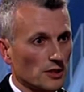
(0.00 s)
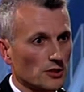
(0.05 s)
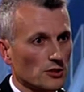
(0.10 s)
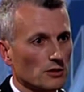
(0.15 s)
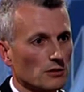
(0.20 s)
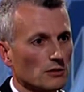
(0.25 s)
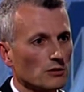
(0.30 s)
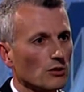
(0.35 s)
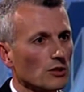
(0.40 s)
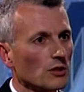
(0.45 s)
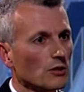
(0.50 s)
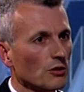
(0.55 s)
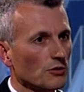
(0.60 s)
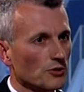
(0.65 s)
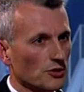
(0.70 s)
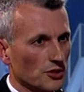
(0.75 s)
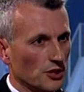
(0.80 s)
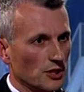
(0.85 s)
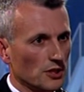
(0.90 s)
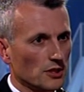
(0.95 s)
and there's a, quite a lot
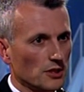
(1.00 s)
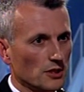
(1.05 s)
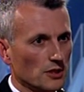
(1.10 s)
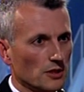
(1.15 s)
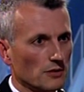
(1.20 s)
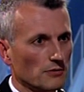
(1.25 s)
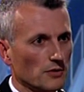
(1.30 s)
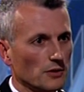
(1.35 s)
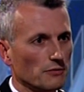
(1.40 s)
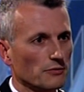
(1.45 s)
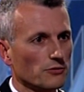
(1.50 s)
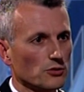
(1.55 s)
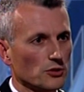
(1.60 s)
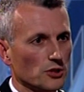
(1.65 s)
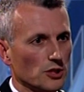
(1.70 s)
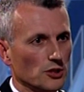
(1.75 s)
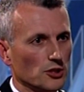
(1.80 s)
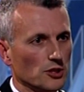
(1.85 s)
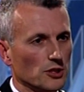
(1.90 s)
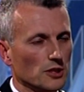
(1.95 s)
of CCTV
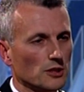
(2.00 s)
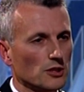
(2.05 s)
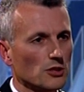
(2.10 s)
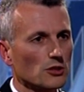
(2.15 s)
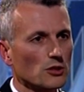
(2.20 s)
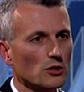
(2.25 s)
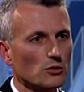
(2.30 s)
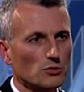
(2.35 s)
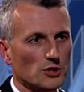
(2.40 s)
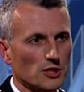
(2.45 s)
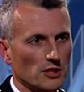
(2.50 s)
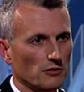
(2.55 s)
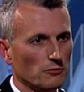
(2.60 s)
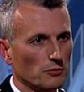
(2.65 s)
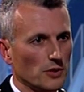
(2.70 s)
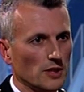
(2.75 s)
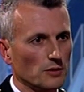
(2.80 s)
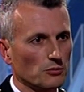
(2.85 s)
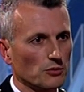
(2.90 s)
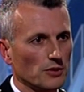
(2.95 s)
footage, and it doesn't always give
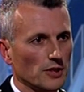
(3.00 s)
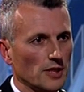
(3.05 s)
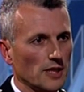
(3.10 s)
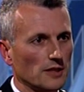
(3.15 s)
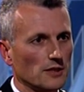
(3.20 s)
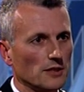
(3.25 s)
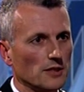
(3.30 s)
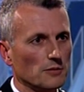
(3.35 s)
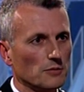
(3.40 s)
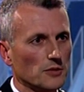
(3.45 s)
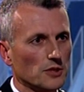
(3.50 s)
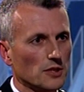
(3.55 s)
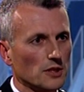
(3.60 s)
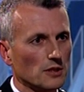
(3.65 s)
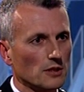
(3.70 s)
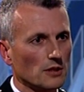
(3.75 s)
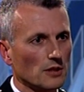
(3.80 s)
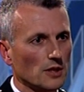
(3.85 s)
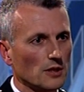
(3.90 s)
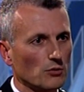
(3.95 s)
people the anonymity
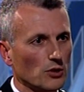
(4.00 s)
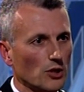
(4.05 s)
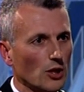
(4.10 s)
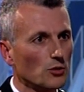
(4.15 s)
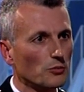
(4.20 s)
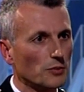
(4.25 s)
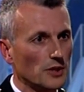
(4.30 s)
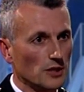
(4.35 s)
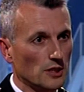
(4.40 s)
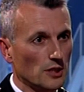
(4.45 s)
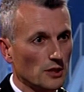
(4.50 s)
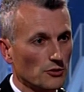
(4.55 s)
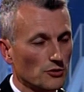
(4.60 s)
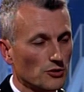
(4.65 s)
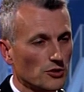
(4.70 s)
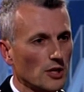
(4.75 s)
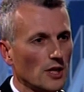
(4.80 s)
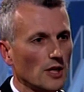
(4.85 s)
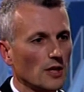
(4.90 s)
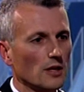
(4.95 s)
that they would hope it
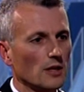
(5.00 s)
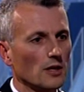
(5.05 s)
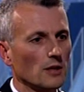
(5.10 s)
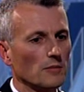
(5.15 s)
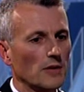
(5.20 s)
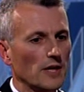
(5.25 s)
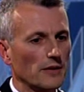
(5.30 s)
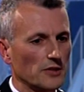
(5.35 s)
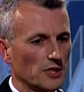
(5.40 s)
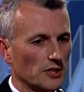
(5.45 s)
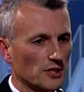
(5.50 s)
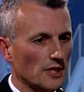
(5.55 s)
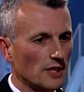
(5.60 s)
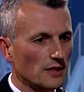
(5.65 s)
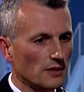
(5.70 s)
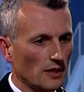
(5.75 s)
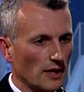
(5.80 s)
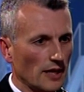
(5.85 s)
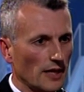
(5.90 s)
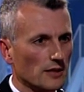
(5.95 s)
does. Um, having
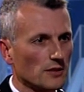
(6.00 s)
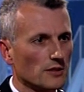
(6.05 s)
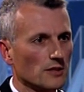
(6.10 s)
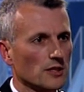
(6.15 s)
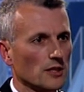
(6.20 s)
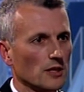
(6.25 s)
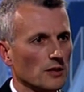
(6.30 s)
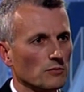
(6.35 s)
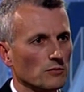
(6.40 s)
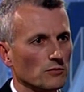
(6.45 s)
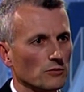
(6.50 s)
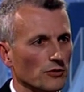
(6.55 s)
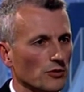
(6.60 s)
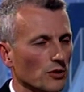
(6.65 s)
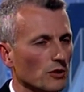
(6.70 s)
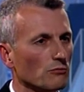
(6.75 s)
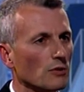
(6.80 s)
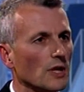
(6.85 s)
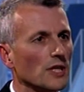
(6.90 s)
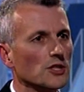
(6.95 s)
said that, um, we've
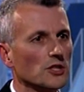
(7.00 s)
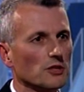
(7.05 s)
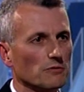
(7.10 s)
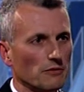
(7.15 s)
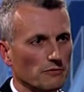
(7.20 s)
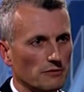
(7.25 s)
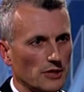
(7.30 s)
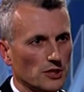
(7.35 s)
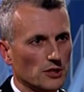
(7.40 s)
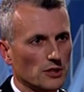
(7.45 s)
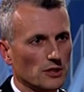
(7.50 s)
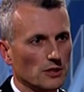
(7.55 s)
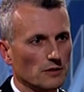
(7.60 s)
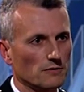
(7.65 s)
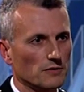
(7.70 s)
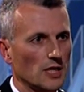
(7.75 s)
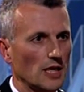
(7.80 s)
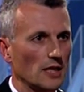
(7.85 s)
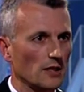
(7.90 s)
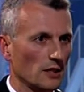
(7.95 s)
got a range of
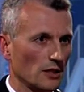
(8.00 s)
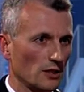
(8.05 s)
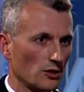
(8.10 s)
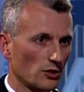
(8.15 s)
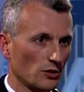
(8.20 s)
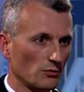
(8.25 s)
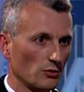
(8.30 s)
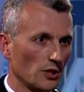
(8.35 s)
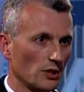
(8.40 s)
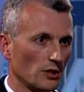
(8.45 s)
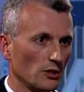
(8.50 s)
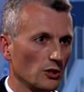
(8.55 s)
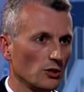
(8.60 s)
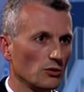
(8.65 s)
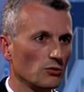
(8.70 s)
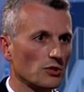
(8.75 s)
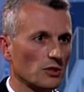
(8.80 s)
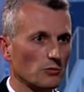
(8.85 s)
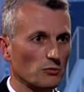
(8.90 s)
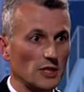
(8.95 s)
investigative techniques that we can
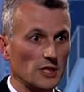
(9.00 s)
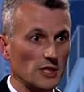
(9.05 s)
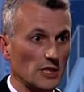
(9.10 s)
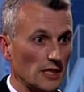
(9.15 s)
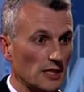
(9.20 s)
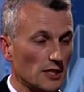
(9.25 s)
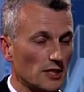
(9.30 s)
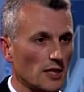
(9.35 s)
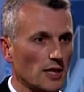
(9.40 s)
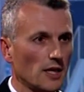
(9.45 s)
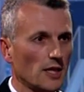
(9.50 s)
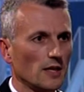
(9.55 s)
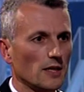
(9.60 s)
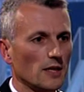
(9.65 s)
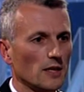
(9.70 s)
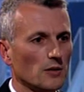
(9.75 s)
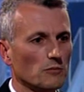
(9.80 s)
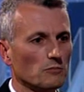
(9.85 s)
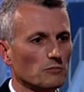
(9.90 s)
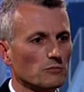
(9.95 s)
use, and we did.
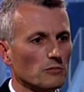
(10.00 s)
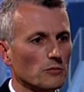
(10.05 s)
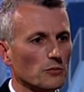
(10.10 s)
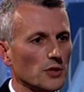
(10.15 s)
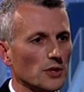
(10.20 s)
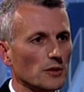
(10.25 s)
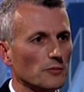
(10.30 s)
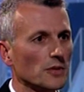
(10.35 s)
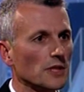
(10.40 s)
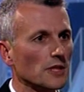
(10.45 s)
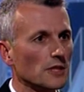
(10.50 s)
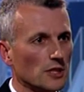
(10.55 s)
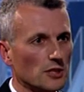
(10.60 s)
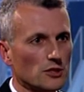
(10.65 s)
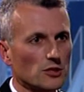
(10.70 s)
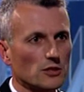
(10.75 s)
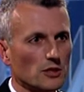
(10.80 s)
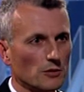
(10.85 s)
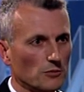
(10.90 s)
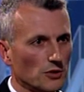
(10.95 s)
Um, but, but it
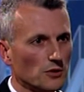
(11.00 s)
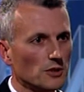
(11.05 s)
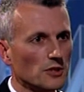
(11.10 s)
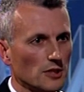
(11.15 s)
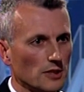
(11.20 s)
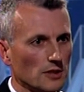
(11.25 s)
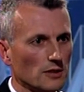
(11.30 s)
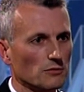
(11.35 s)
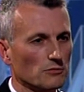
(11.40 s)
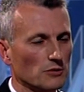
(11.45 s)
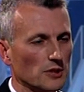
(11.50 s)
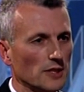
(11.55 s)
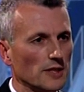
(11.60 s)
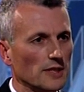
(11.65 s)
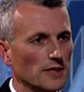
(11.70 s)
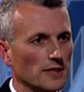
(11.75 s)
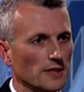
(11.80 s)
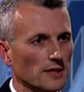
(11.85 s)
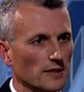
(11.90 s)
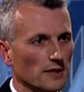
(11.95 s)
is the community that
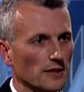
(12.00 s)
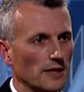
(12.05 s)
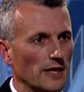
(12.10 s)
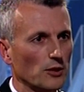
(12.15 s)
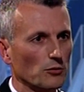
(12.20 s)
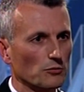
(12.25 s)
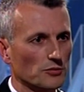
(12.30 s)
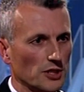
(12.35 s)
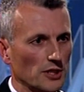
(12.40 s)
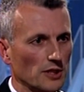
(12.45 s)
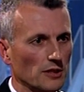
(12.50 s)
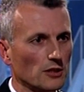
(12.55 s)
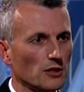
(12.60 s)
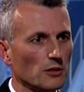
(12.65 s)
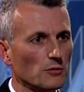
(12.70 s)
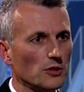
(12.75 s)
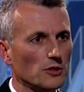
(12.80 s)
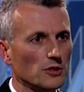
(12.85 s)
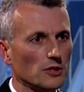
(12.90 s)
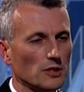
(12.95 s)
really uh, helps here. The
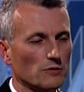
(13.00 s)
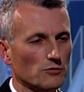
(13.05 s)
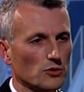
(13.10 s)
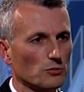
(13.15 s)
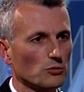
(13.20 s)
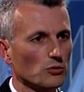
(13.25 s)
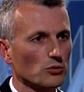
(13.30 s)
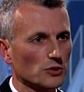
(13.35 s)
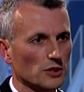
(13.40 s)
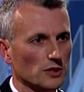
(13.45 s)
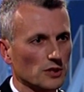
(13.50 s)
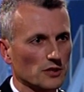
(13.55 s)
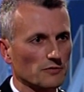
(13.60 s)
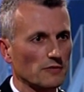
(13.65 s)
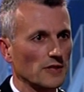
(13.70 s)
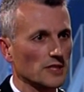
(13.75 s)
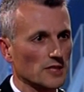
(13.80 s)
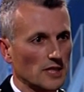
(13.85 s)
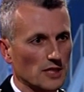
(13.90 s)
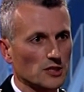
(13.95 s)
community have supported us
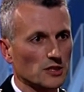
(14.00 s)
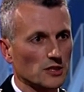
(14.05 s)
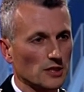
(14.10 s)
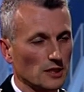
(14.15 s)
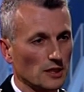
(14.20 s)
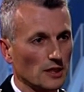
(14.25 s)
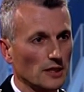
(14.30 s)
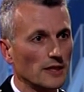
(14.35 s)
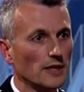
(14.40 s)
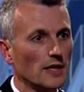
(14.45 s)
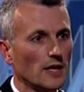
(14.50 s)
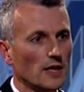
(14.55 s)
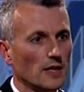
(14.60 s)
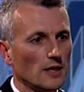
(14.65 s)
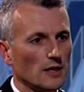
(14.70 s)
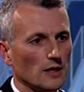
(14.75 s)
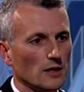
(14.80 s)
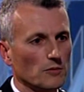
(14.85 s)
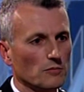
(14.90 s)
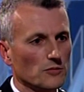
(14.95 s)
fantastically
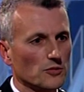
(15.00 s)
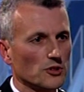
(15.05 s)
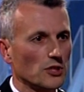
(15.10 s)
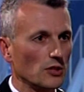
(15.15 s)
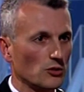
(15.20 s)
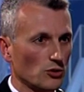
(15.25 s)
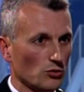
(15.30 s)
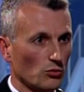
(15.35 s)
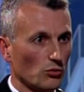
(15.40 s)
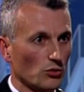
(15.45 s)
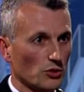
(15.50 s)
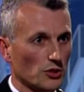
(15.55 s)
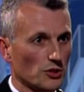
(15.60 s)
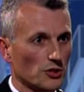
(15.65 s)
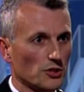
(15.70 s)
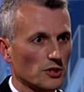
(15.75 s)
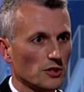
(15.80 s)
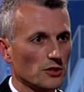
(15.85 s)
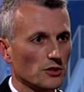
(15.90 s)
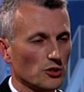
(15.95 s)
um, since
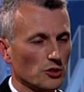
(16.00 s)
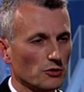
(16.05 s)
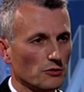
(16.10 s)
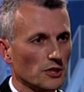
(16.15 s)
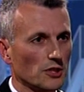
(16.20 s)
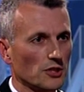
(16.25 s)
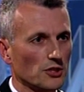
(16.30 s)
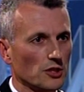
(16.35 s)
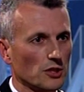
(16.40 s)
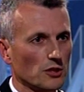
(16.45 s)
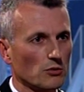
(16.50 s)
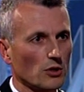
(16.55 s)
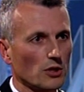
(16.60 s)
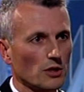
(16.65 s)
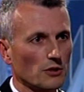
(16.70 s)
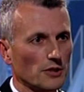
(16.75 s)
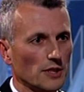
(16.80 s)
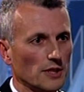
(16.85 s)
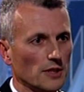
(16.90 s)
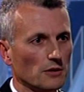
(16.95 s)
August and during this
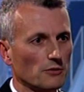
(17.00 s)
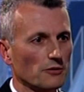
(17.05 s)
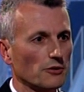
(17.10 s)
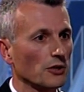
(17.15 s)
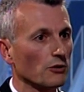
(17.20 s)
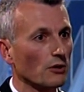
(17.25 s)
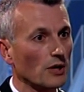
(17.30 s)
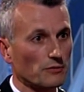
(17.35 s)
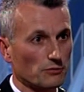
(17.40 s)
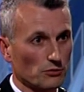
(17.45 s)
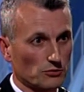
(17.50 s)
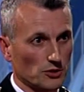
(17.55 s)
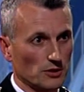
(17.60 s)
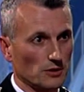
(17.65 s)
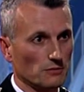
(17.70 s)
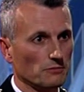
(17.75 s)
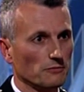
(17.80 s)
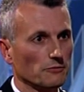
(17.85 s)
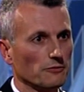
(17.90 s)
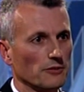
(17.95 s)
inquiry. Uh, very grateful to
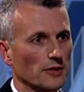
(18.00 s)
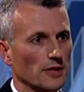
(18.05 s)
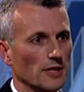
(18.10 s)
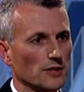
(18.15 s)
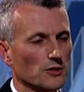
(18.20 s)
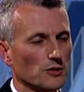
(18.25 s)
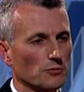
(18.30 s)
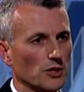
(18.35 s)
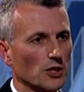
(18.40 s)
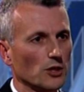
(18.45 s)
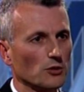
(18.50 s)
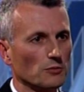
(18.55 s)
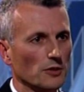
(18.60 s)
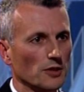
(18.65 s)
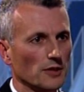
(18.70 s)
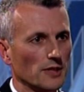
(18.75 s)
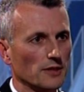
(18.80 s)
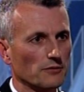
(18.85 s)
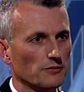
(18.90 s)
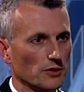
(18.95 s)
them for that, and we hope
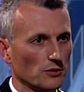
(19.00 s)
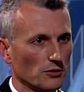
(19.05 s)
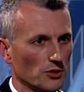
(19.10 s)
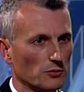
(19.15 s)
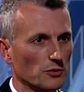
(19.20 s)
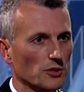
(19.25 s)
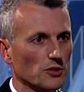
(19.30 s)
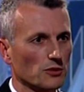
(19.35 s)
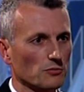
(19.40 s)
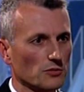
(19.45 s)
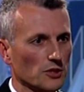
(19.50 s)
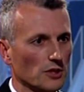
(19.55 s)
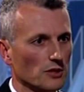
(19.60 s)
that they feel there's been some